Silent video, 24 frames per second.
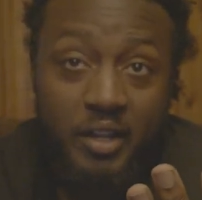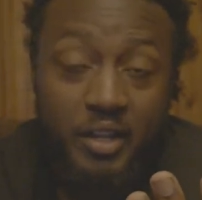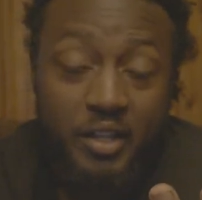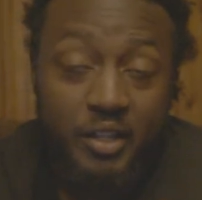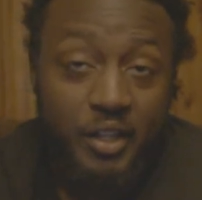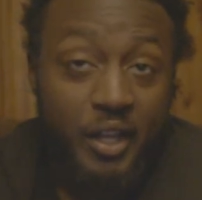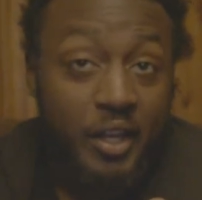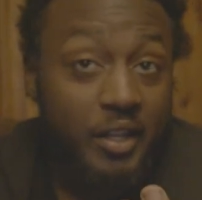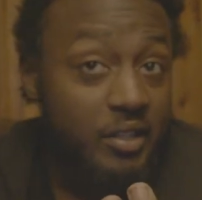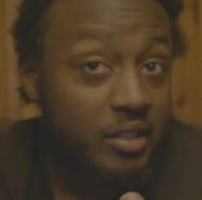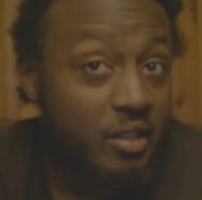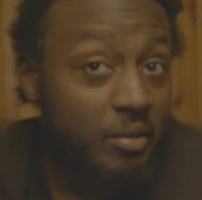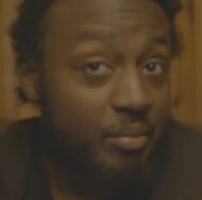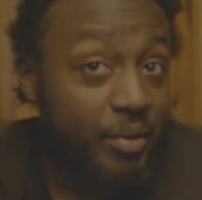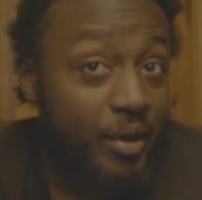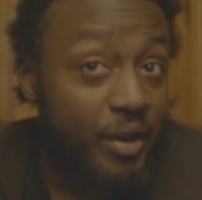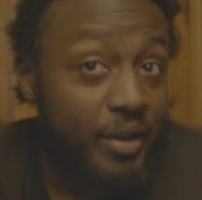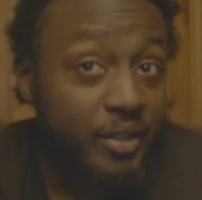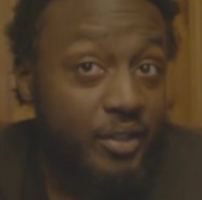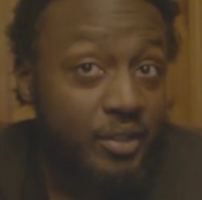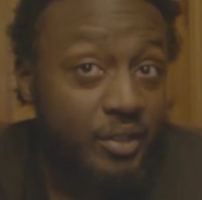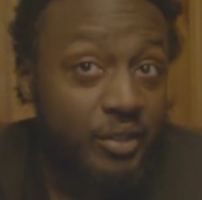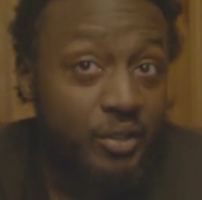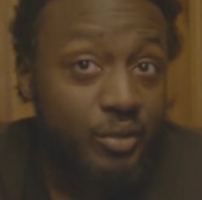unless the
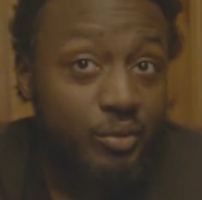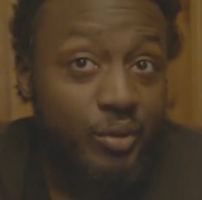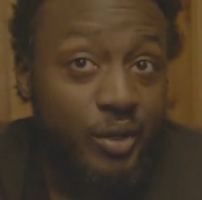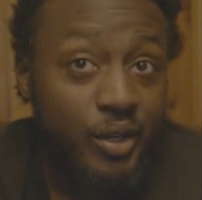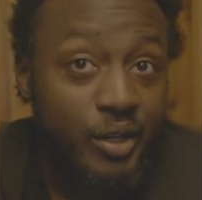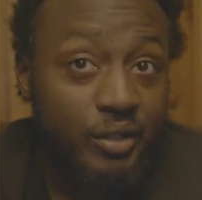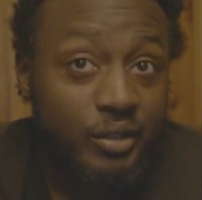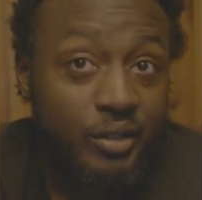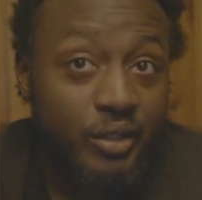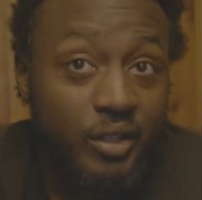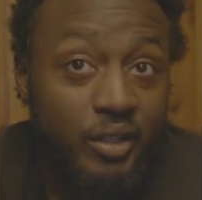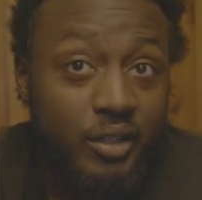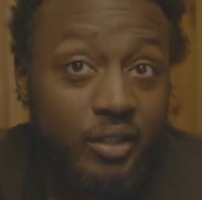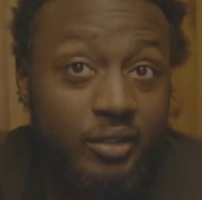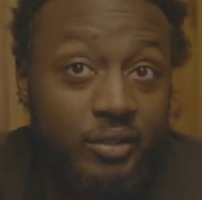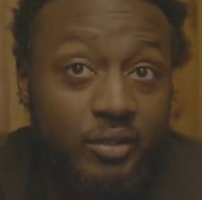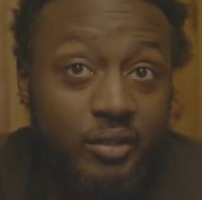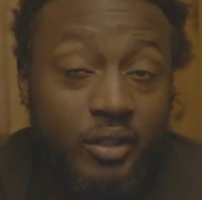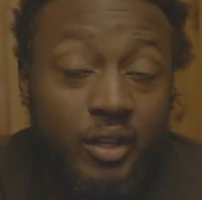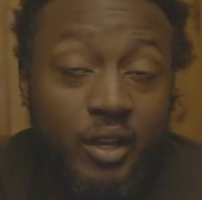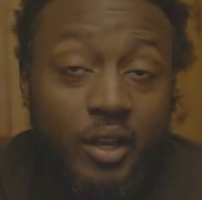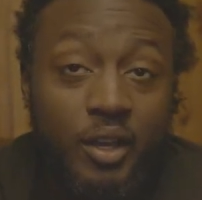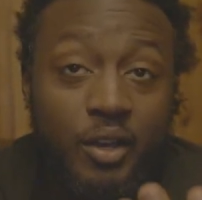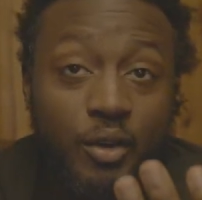person is well known,
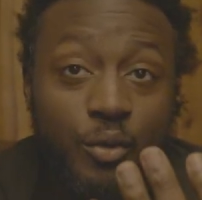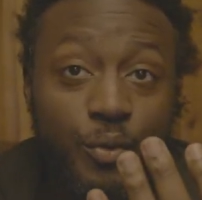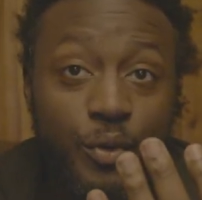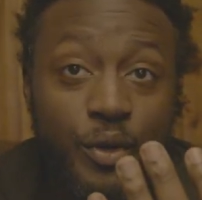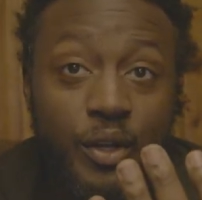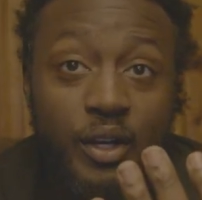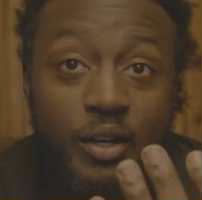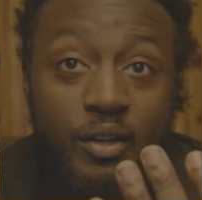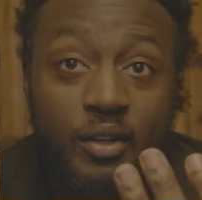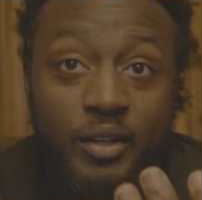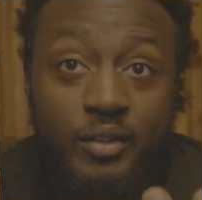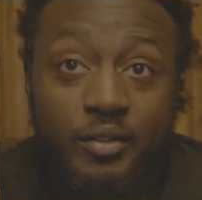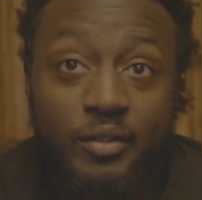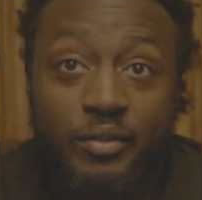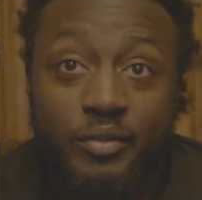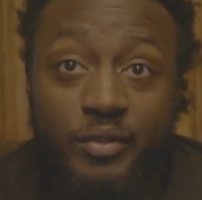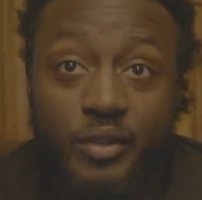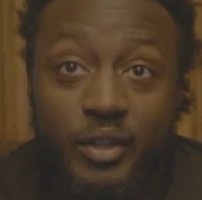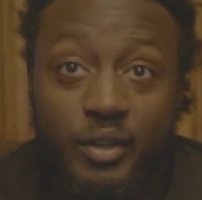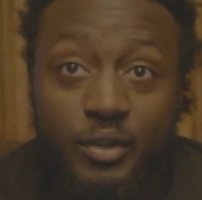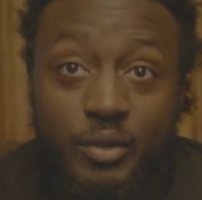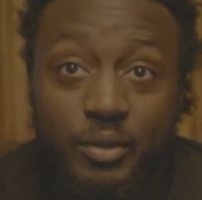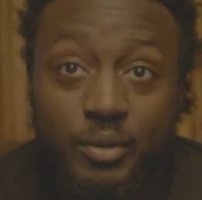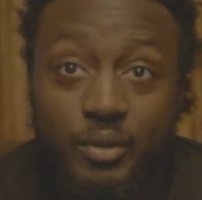we don't give a
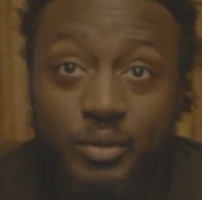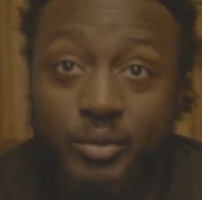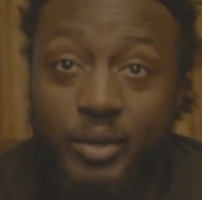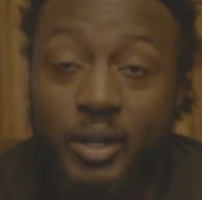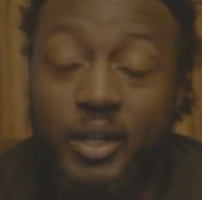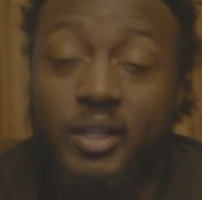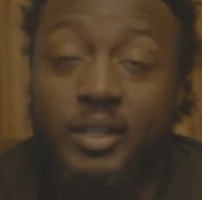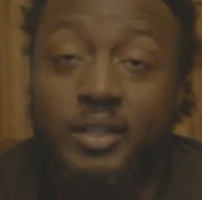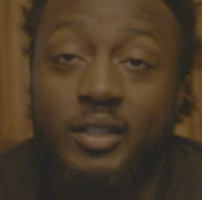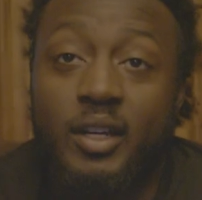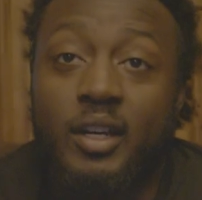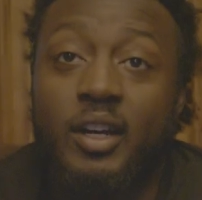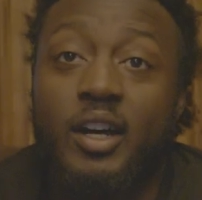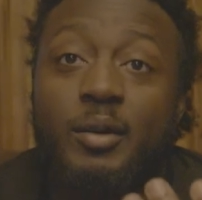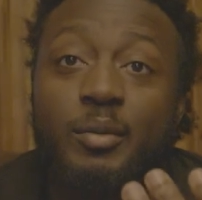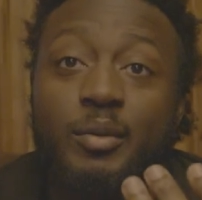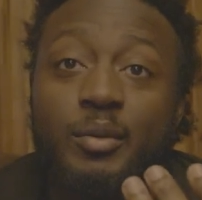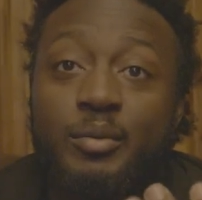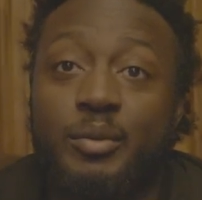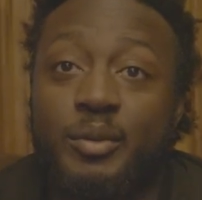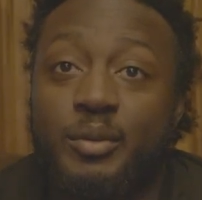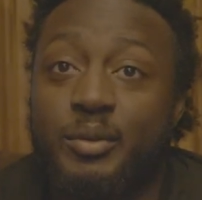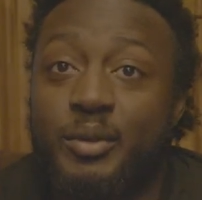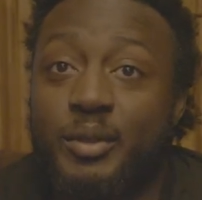fuck who's walking out. I'm
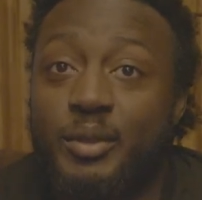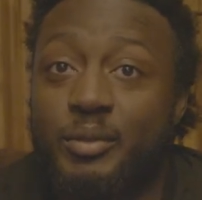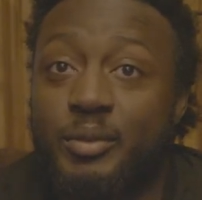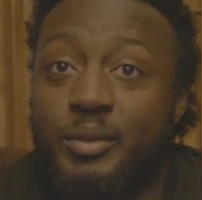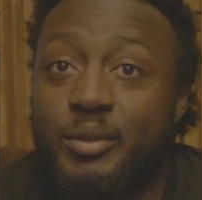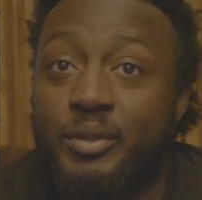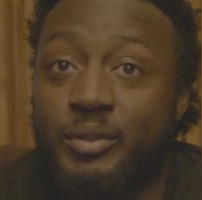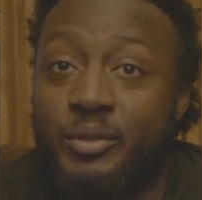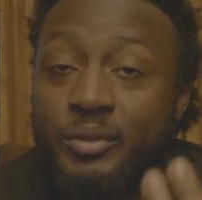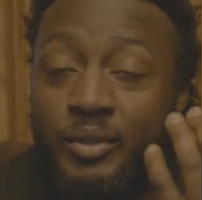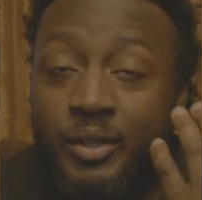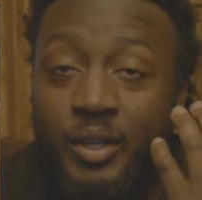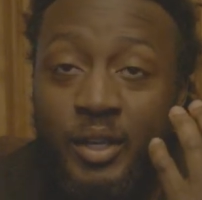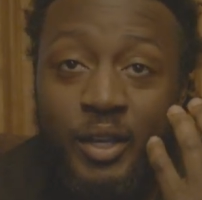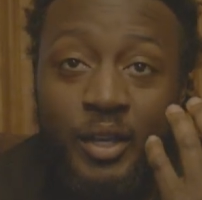gonna be real with you.